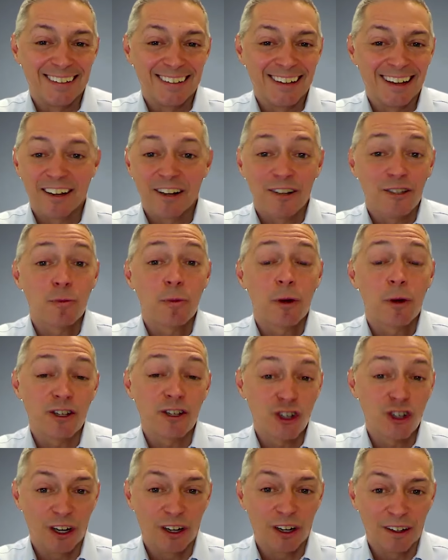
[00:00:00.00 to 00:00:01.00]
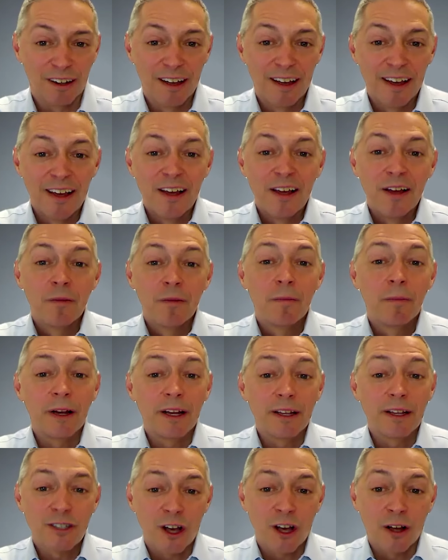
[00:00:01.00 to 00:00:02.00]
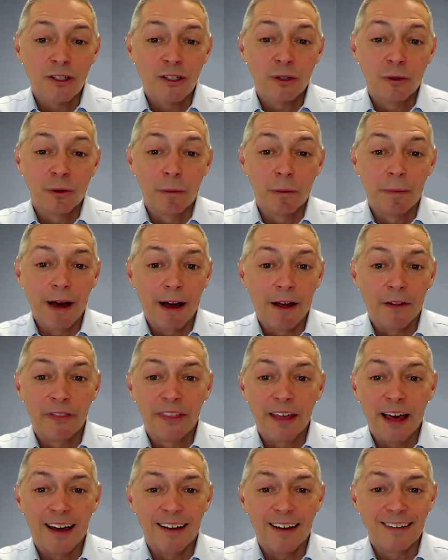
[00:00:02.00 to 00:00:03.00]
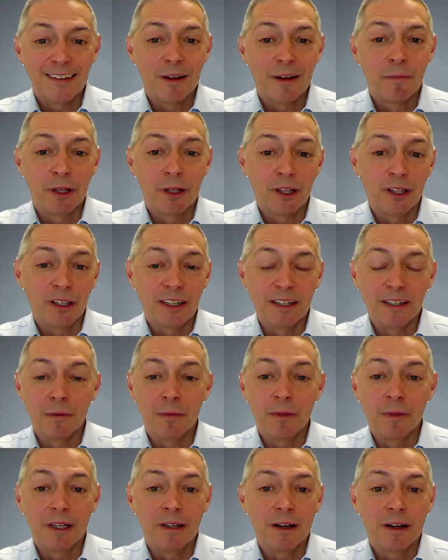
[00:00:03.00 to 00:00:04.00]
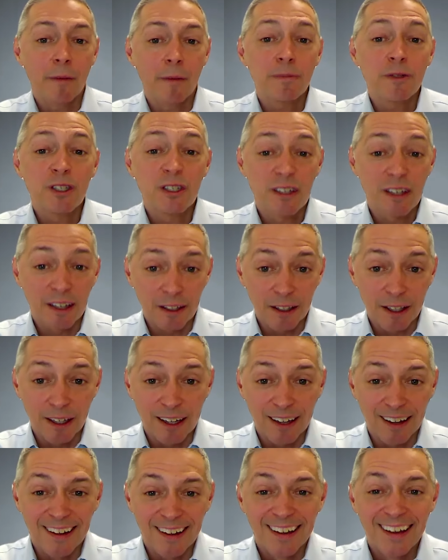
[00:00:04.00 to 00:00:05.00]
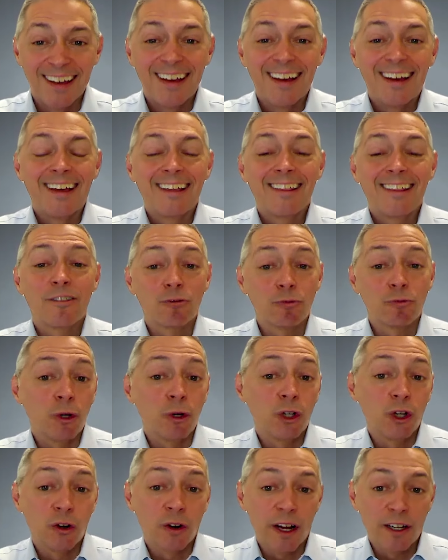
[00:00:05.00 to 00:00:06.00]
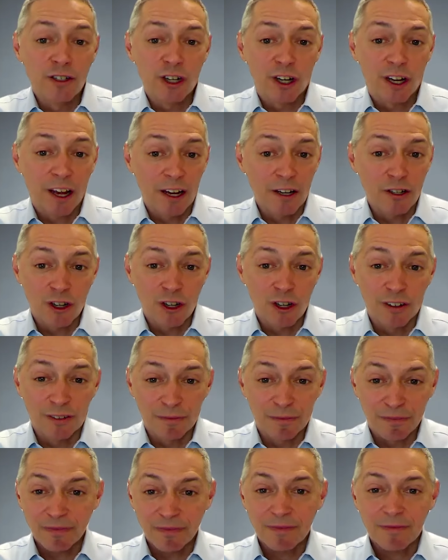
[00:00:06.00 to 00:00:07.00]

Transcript: like a spreadsheet, but it's also about that ability to be upskilling through your education